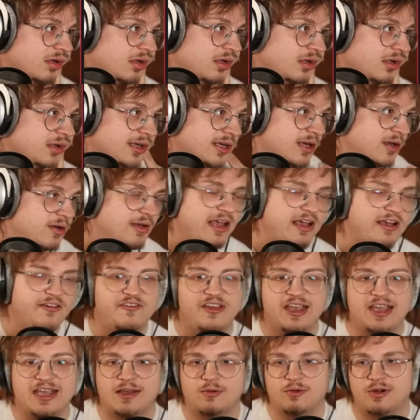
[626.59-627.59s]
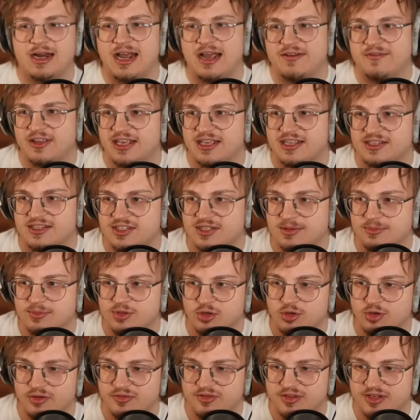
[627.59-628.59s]
No, yeah, fake out would have to get some
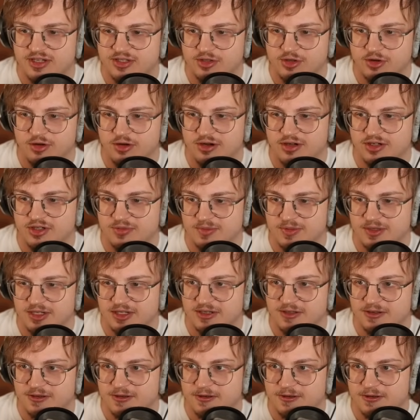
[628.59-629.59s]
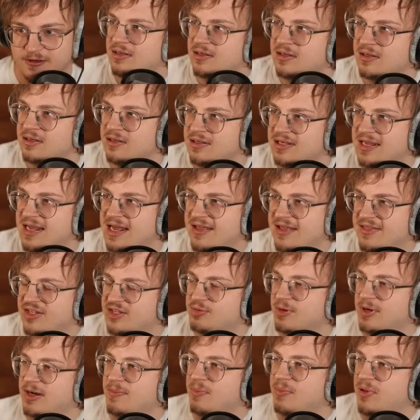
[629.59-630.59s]
sort of discouragement. Yeah, this
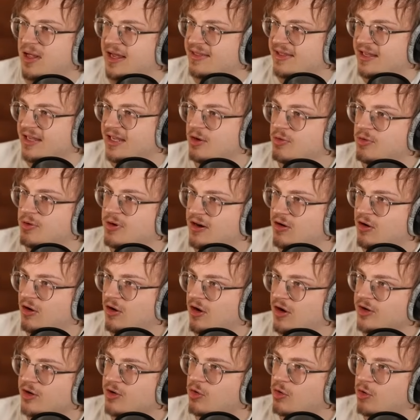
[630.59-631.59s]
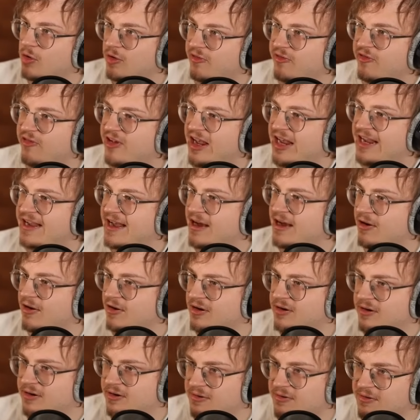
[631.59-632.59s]
would imply that you can encore fake out,
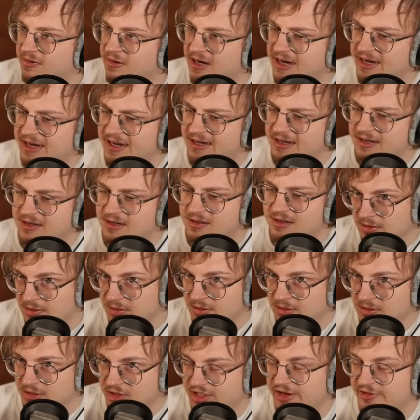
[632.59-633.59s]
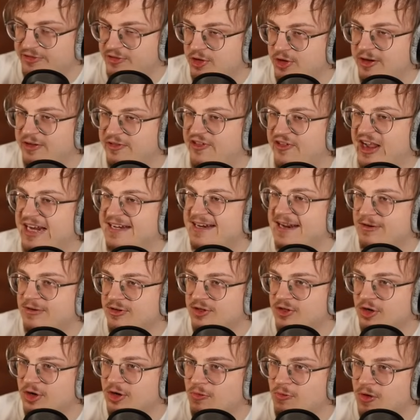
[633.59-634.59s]
right? Shiftry faked out
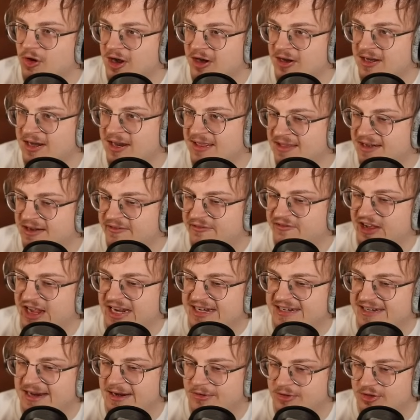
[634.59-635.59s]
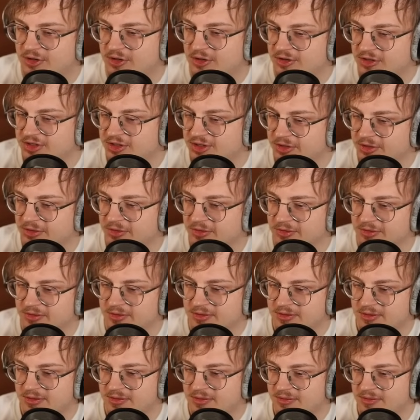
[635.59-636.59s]
turn one, and then it faked out turn two.
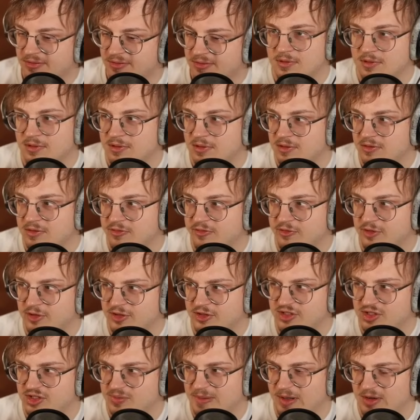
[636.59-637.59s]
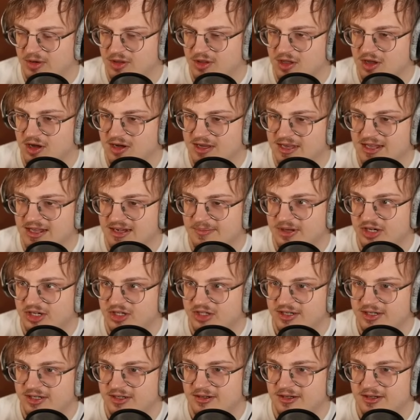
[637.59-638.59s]
First spirit lock
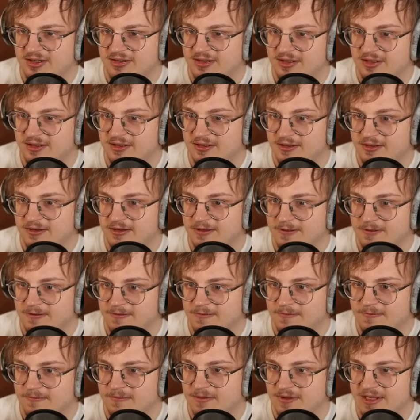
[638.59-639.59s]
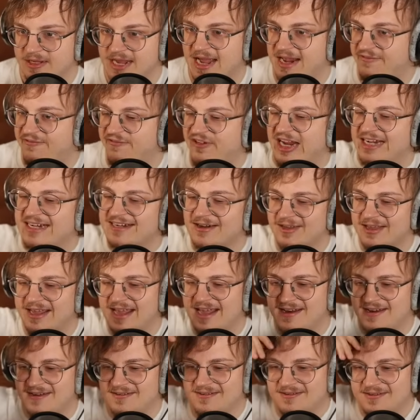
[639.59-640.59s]
animation here, I think. Yeah, it faked out
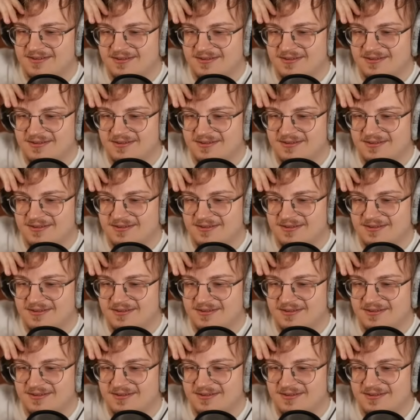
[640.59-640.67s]
again.